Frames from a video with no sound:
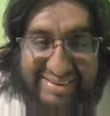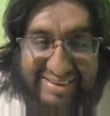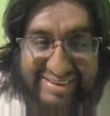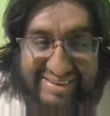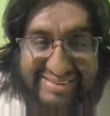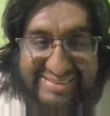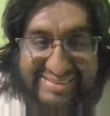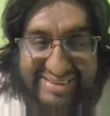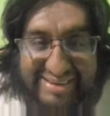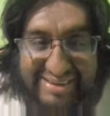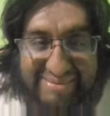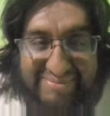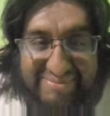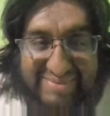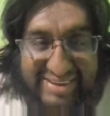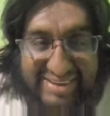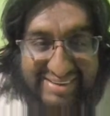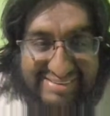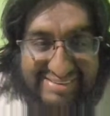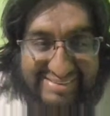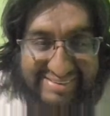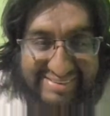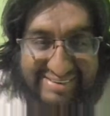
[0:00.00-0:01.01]
is a
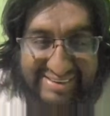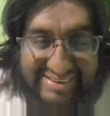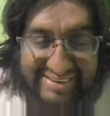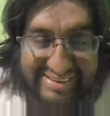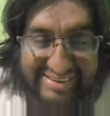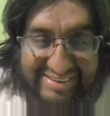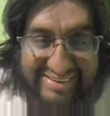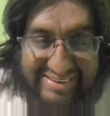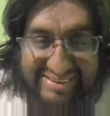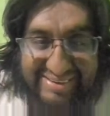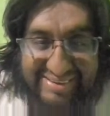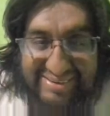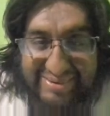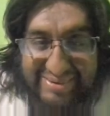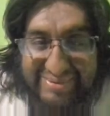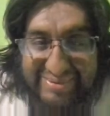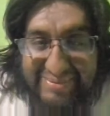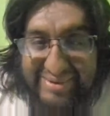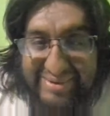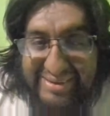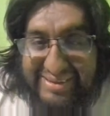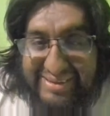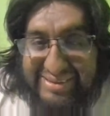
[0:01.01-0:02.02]
big string
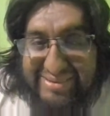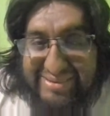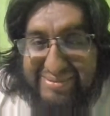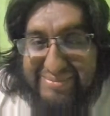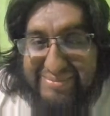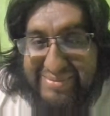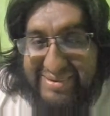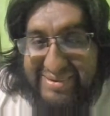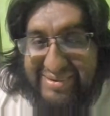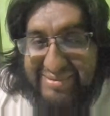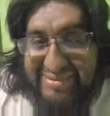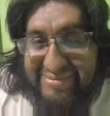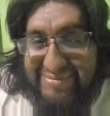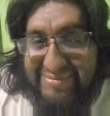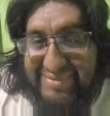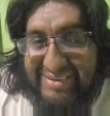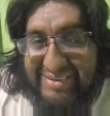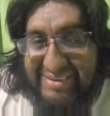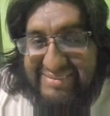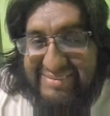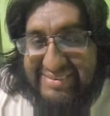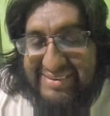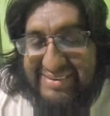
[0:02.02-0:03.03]
where the number of
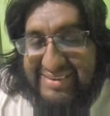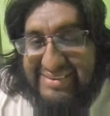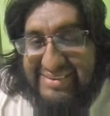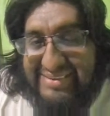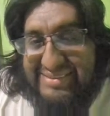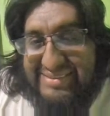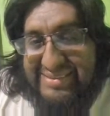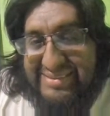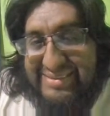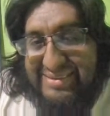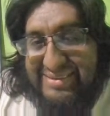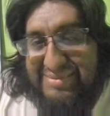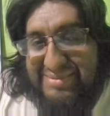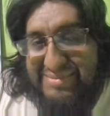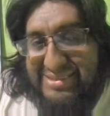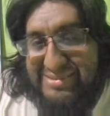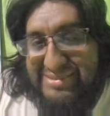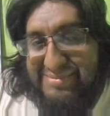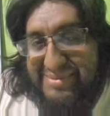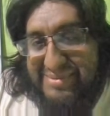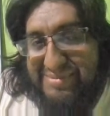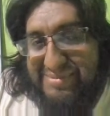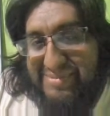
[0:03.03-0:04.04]
bits is
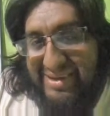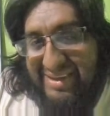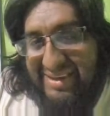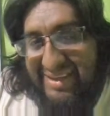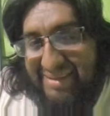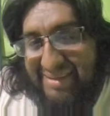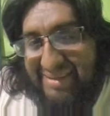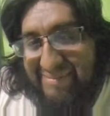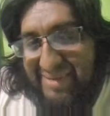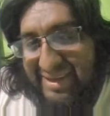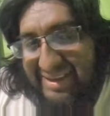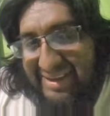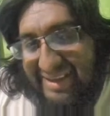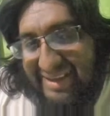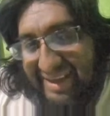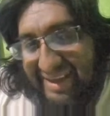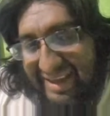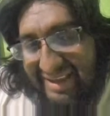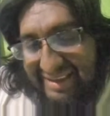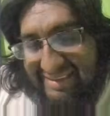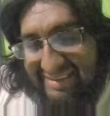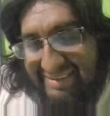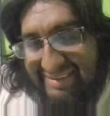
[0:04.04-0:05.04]
divisible by
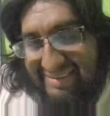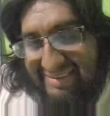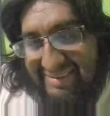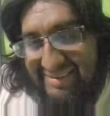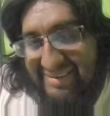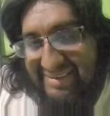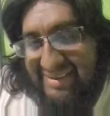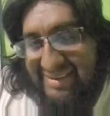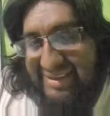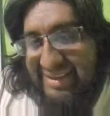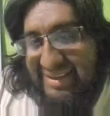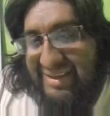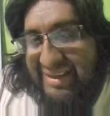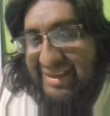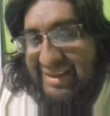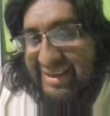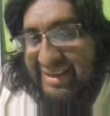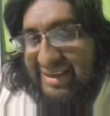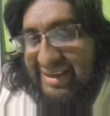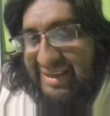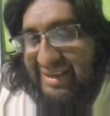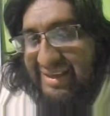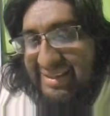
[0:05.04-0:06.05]
8.
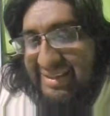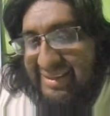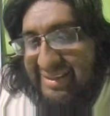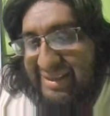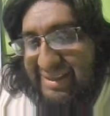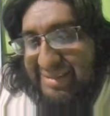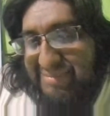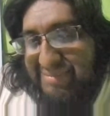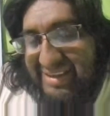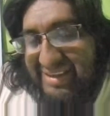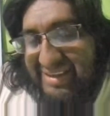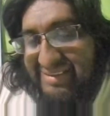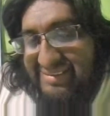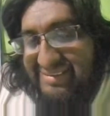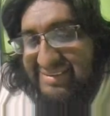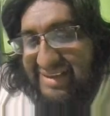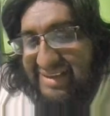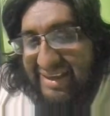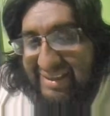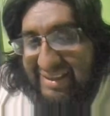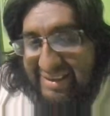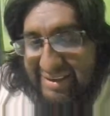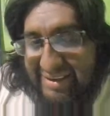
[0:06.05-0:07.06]
That means,
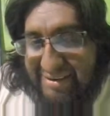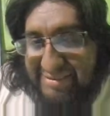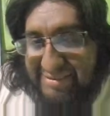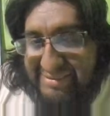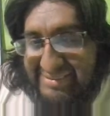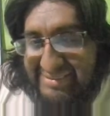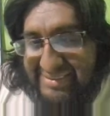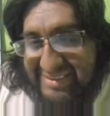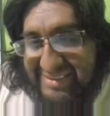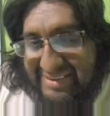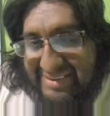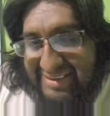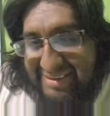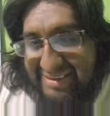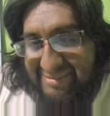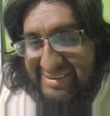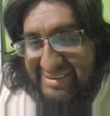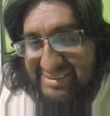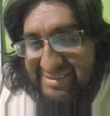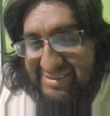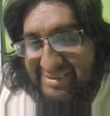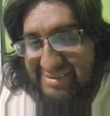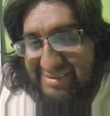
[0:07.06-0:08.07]
here is the
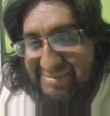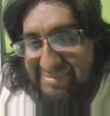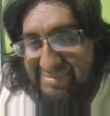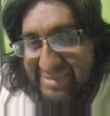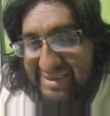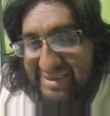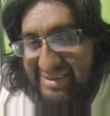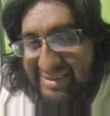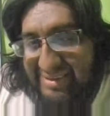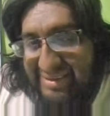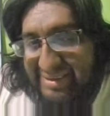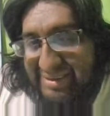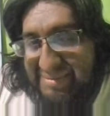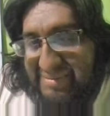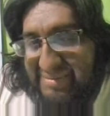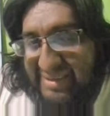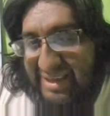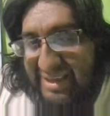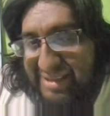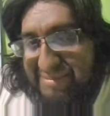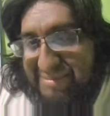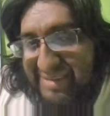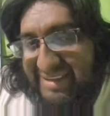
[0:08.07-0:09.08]
reasoning part.
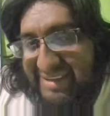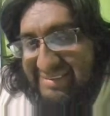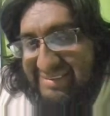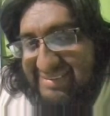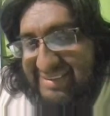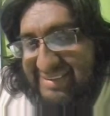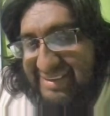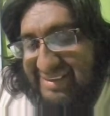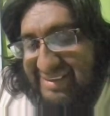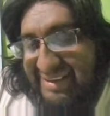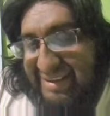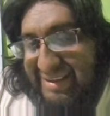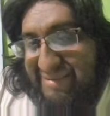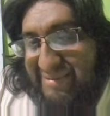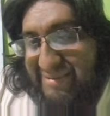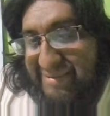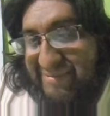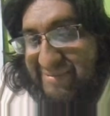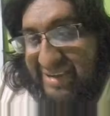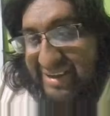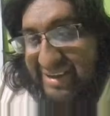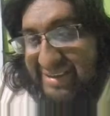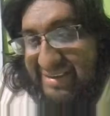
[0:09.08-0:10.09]
That means that every
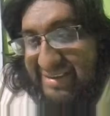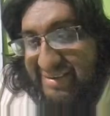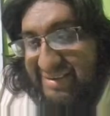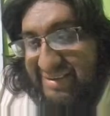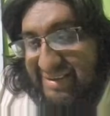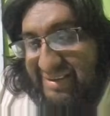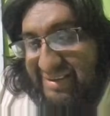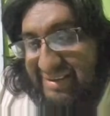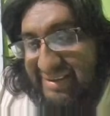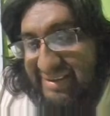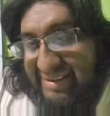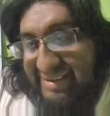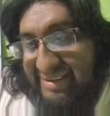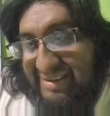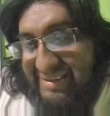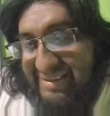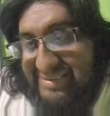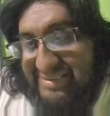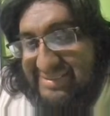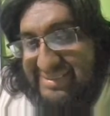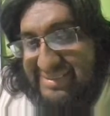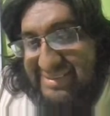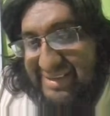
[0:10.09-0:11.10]
binary
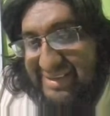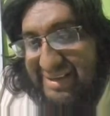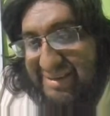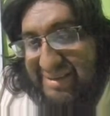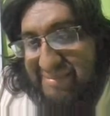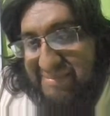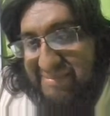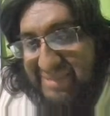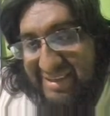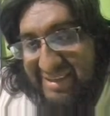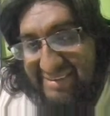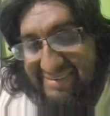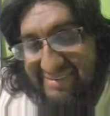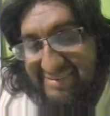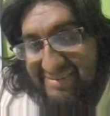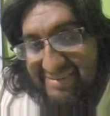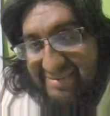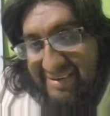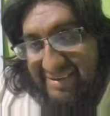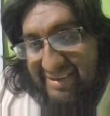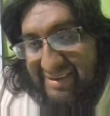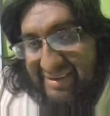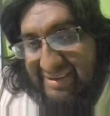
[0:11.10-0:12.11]
is a bit
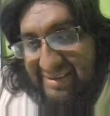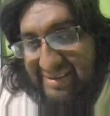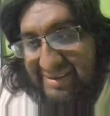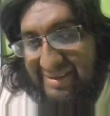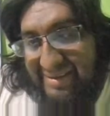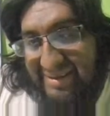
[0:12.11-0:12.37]
string,